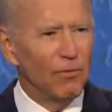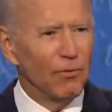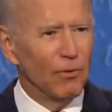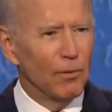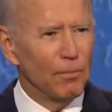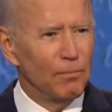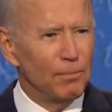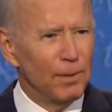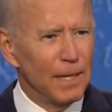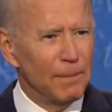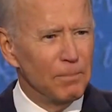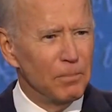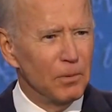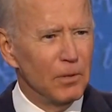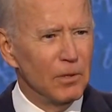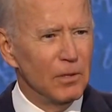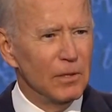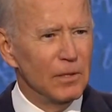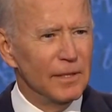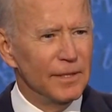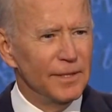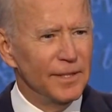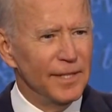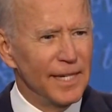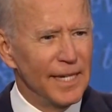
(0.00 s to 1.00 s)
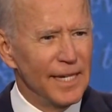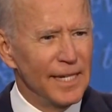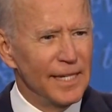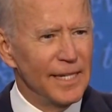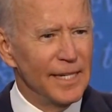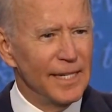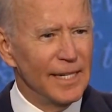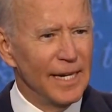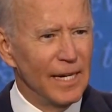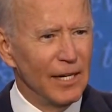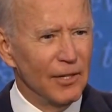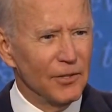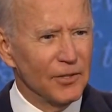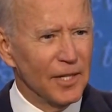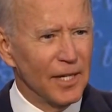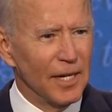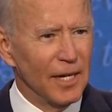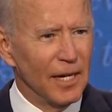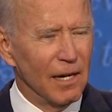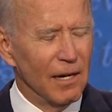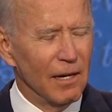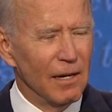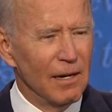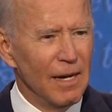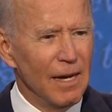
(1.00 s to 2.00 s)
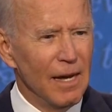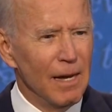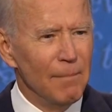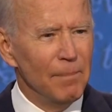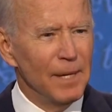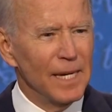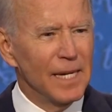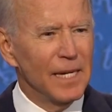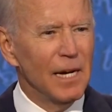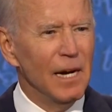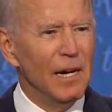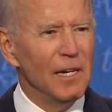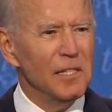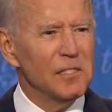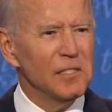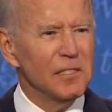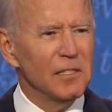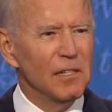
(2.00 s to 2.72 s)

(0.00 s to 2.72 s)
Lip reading: people needing health care. Because